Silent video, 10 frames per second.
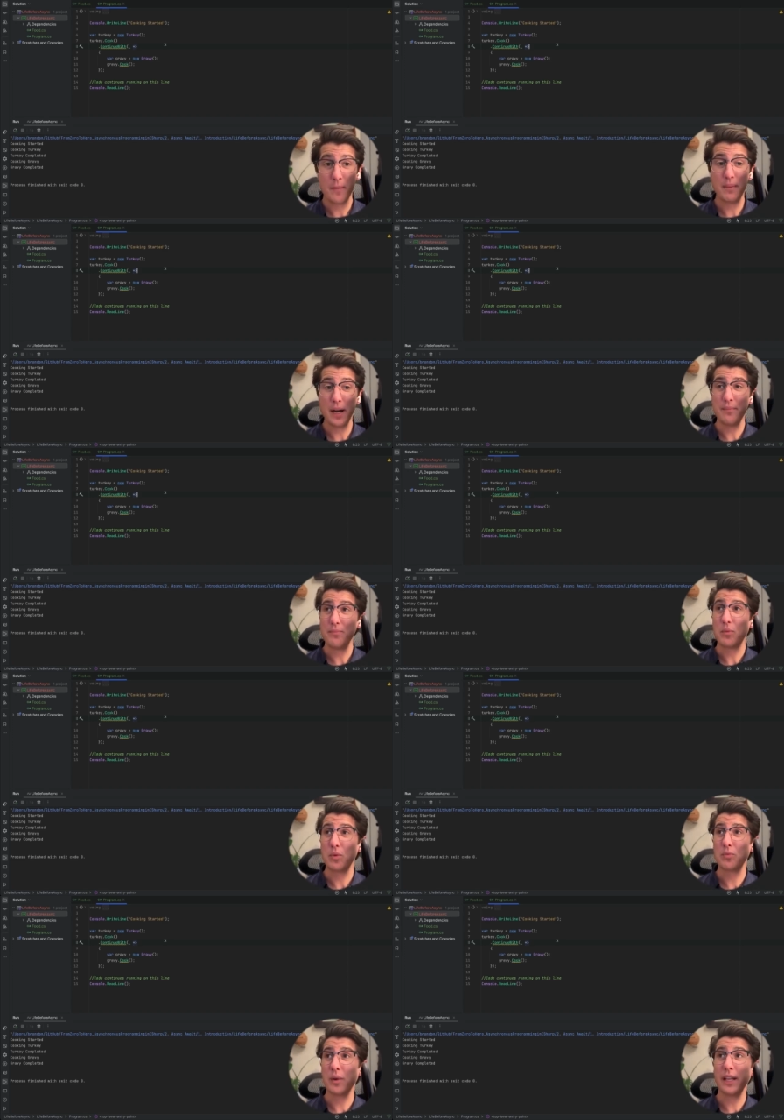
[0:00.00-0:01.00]
but we're
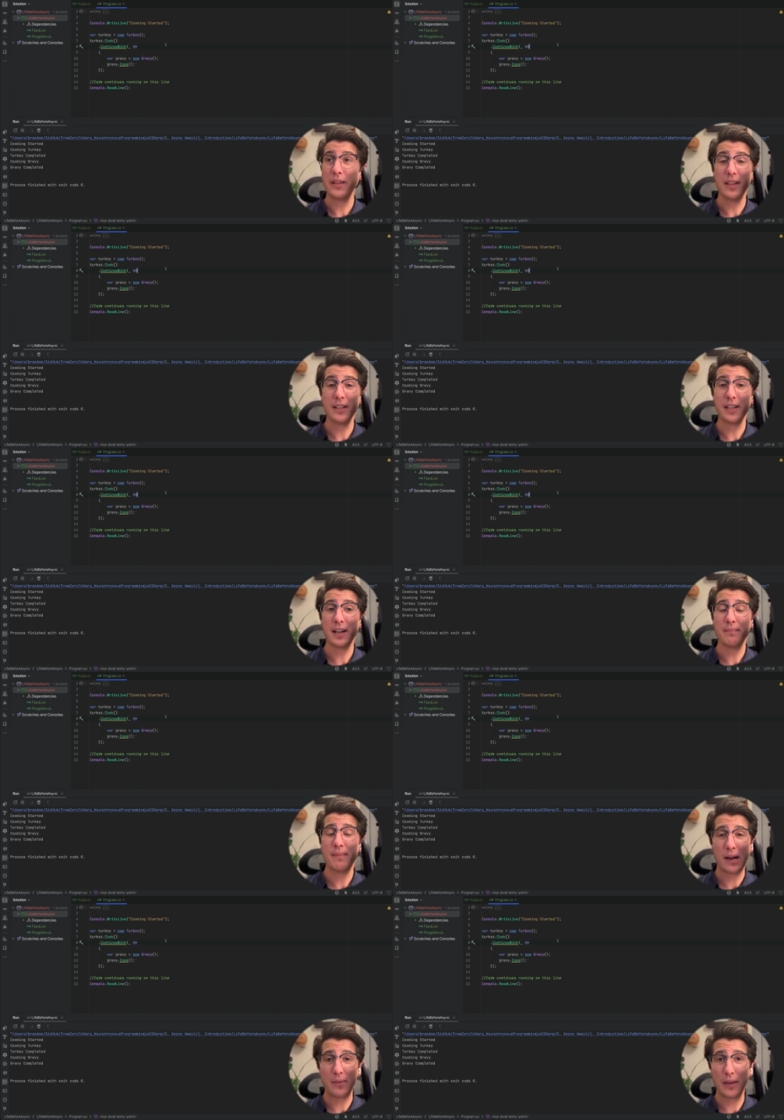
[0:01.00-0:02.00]
running things on
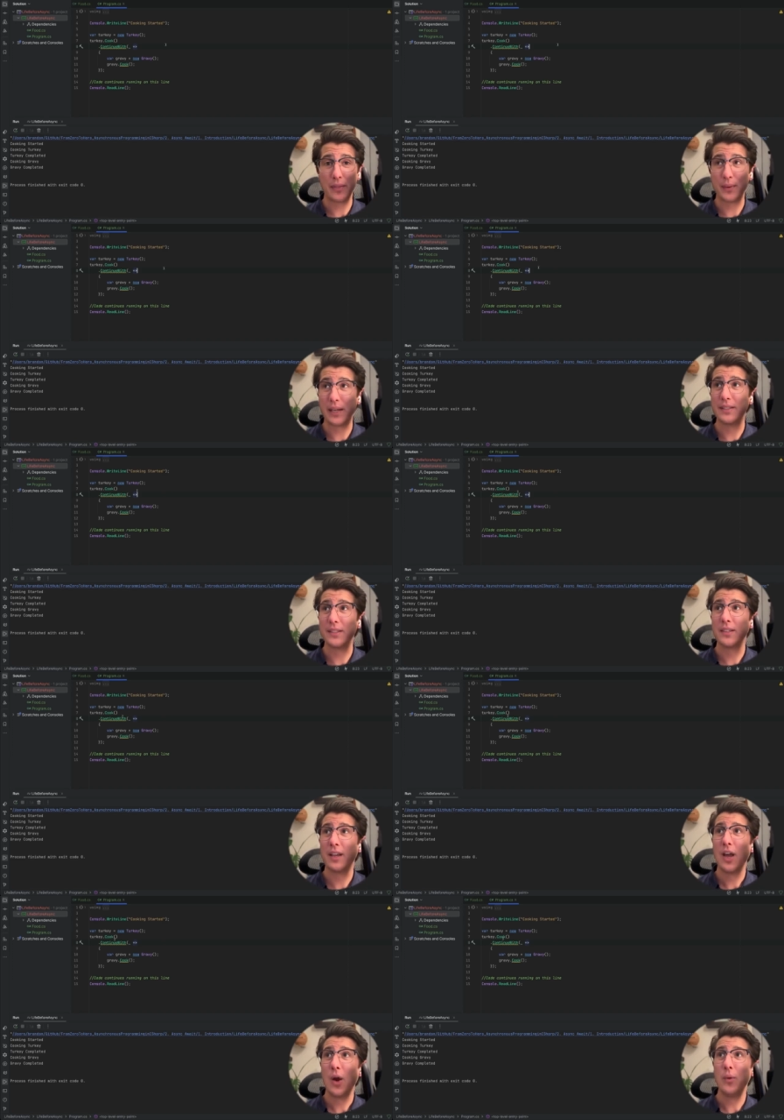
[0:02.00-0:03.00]
background threads.
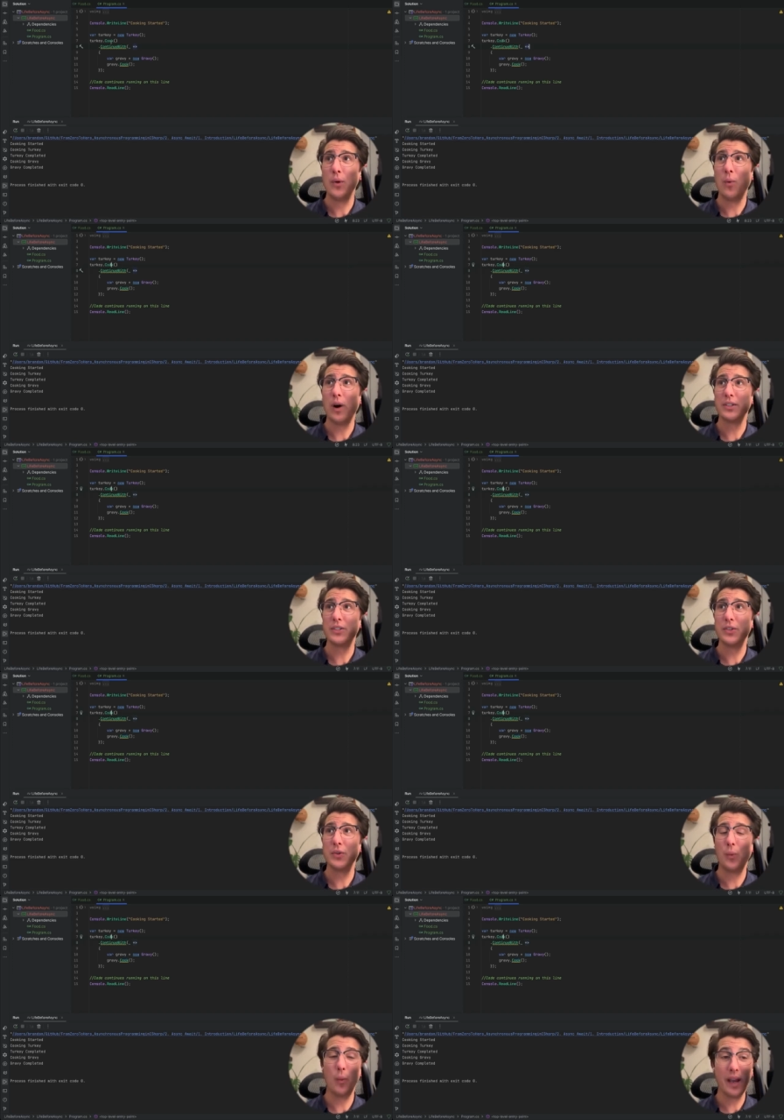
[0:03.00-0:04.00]
We want to
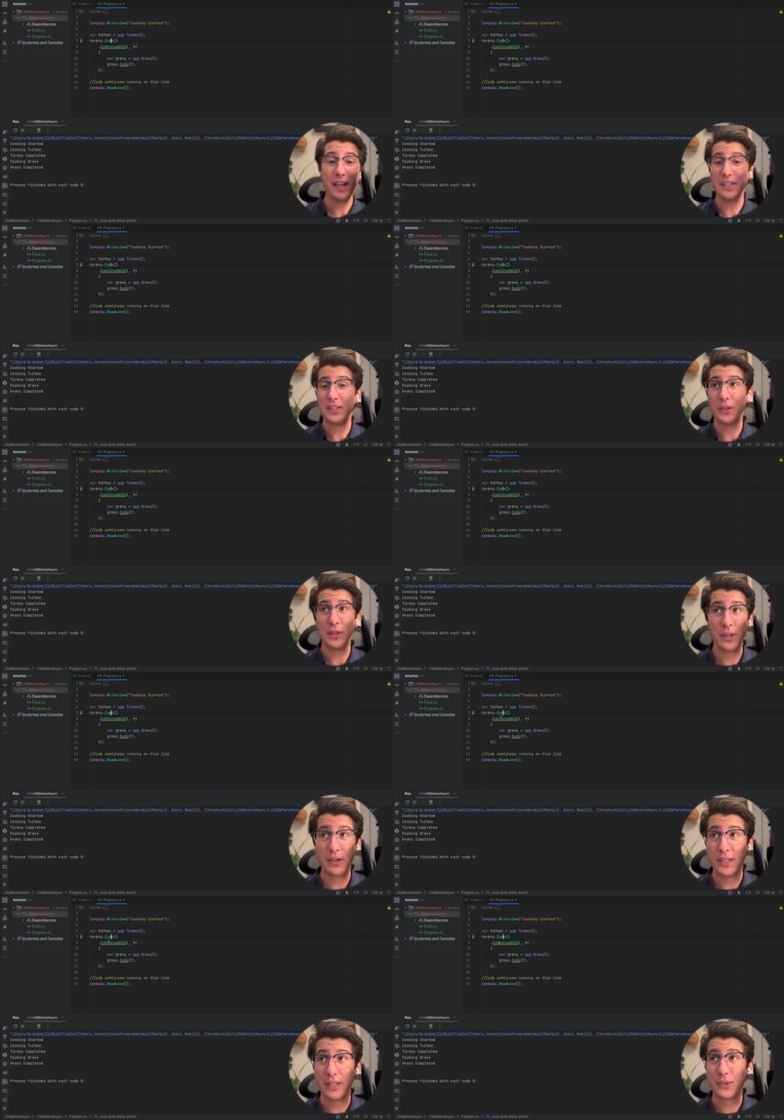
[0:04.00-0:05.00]
wait until the
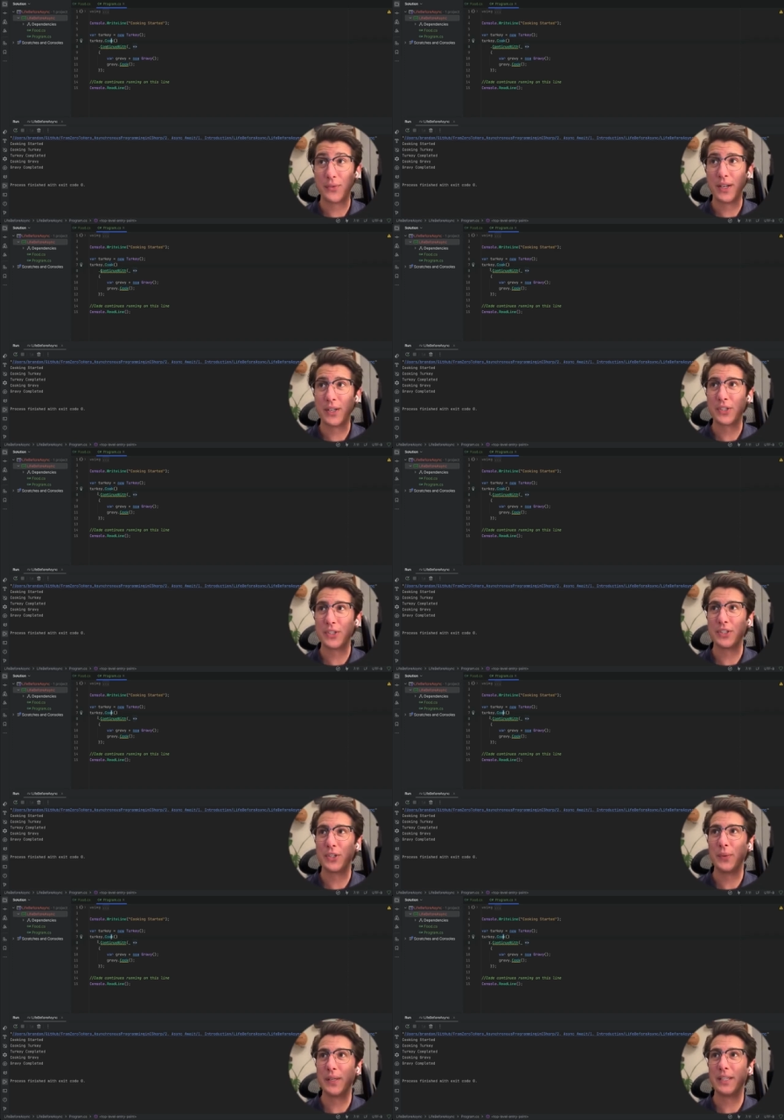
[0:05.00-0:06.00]
cooking is finished until we